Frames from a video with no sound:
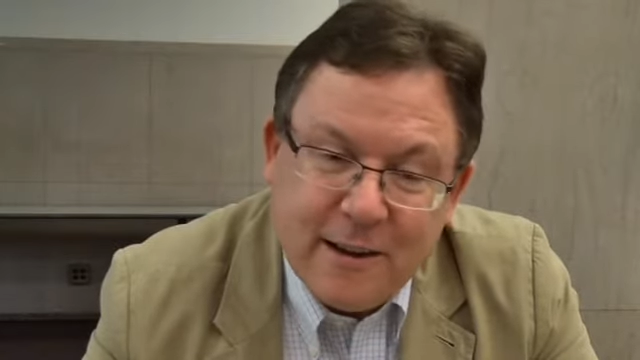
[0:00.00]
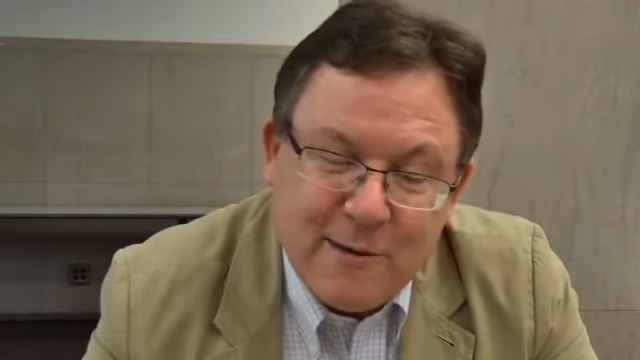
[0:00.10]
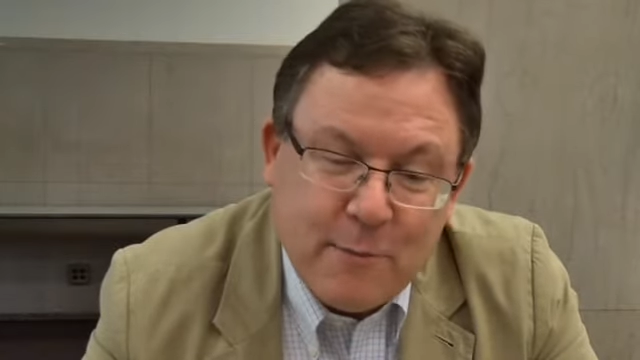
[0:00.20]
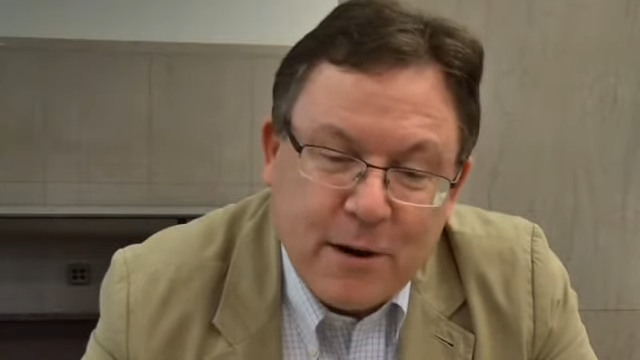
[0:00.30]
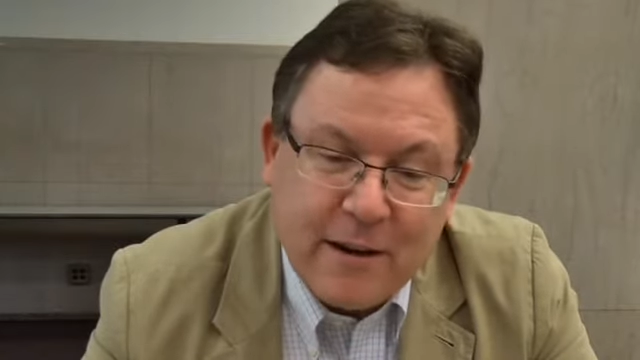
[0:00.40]

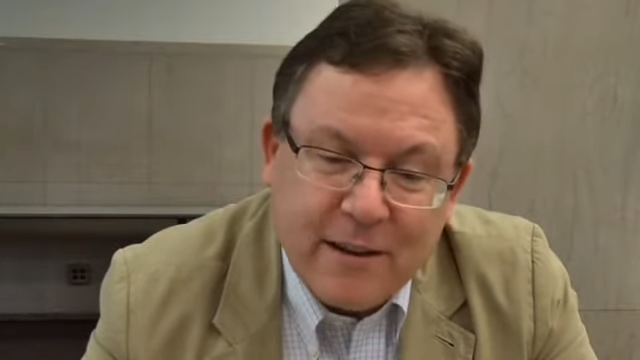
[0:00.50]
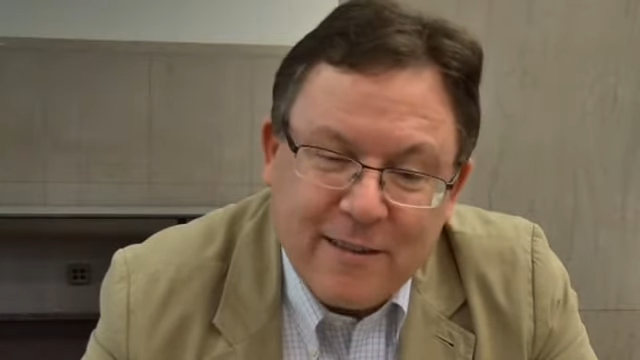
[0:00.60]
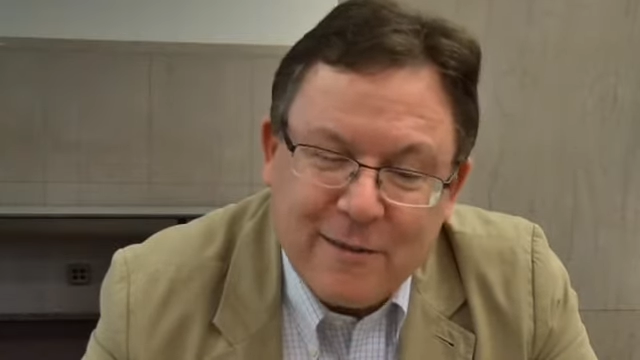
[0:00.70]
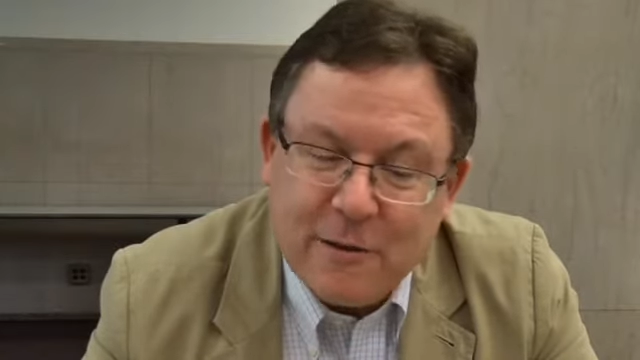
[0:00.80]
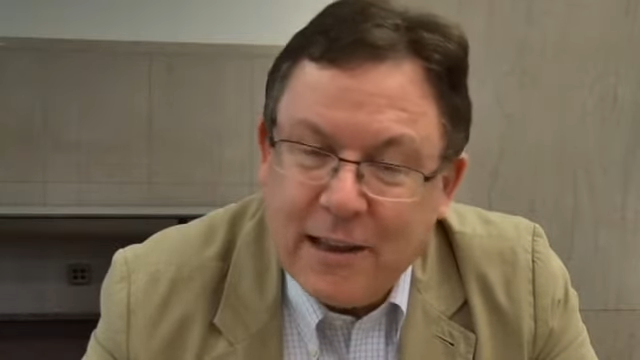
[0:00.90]

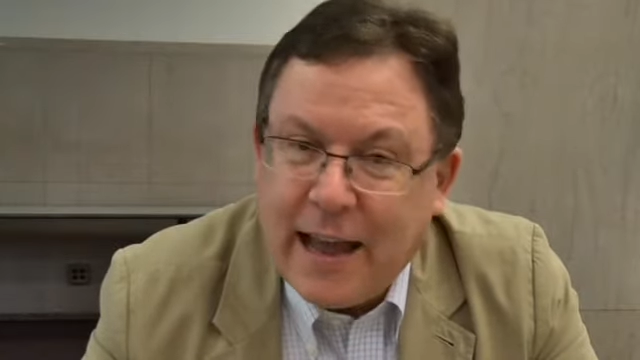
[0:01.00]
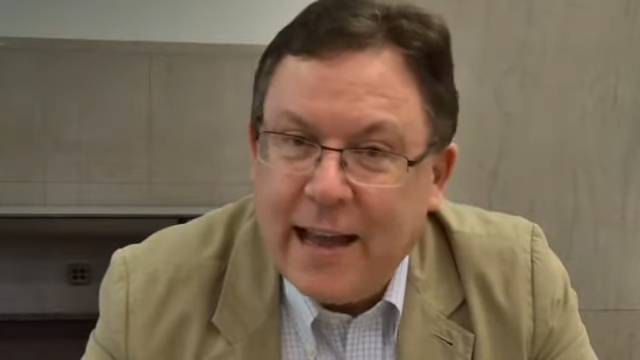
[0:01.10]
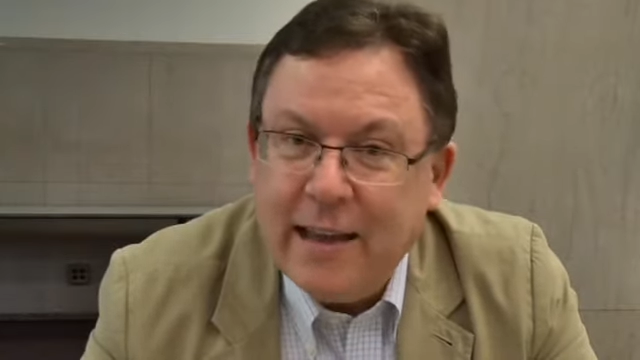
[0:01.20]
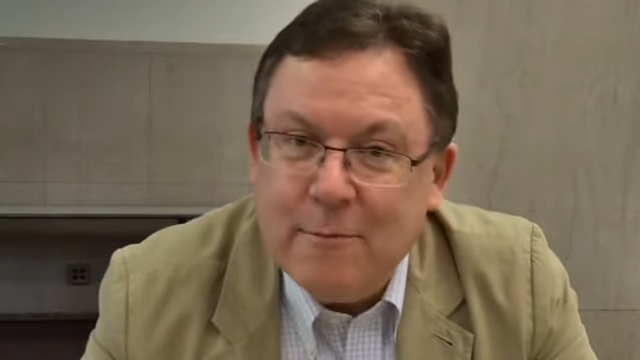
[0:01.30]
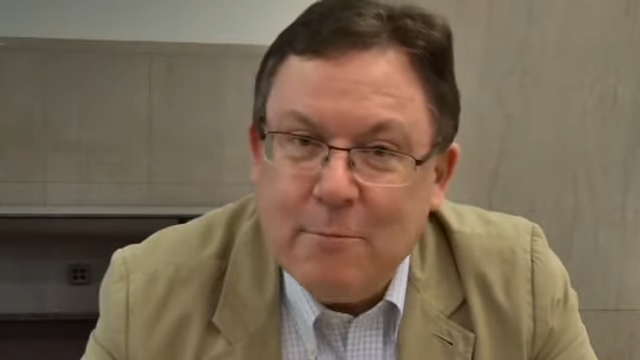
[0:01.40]
Americans are
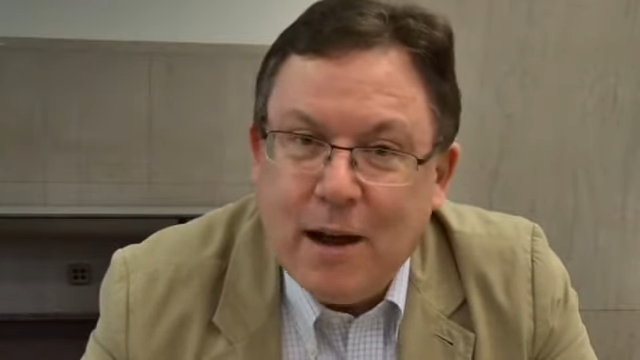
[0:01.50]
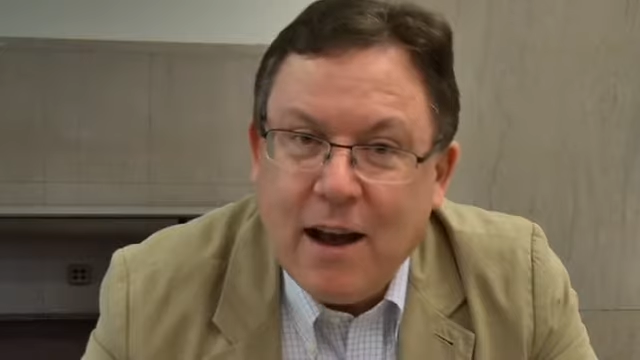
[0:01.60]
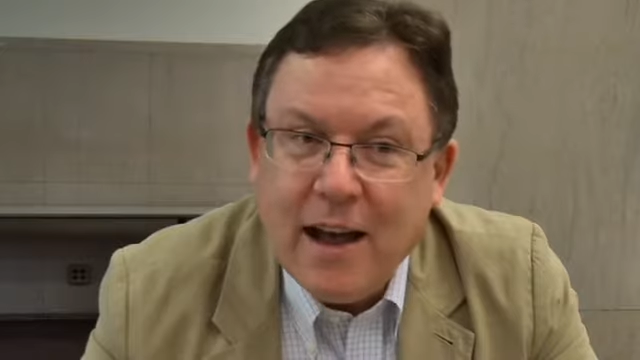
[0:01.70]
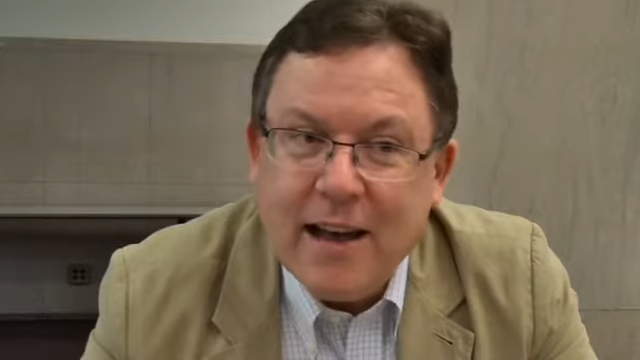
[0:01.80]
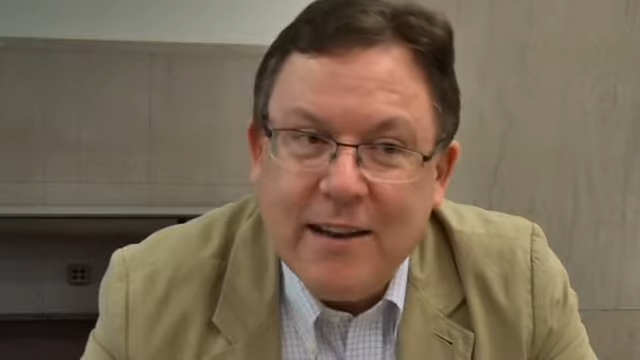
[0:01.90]
lagging
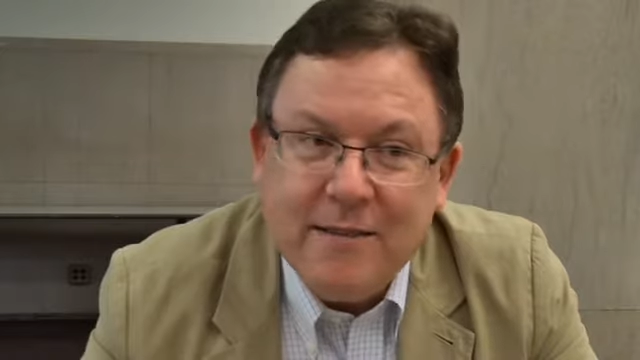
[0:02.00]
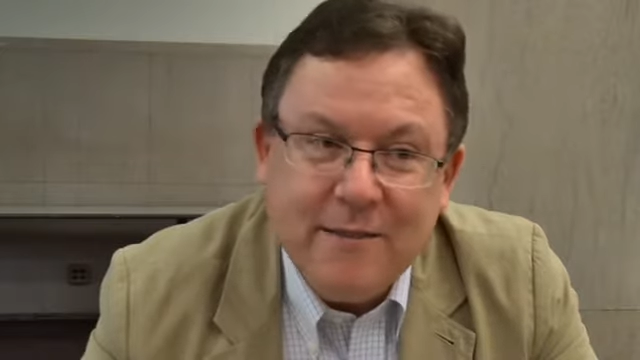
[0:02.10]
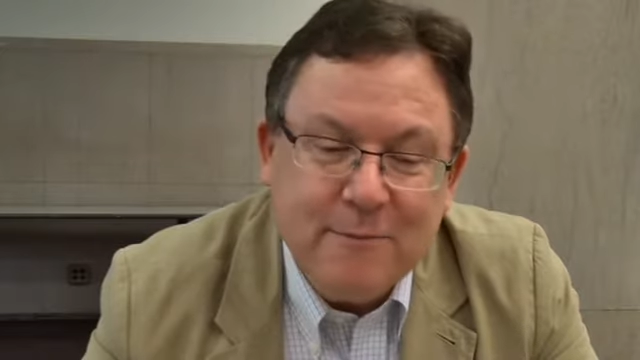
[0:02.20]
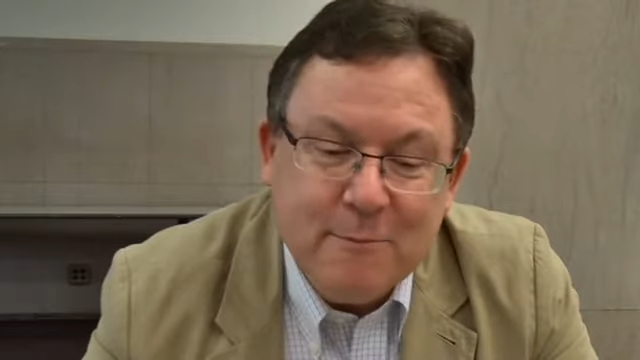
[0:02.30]
behind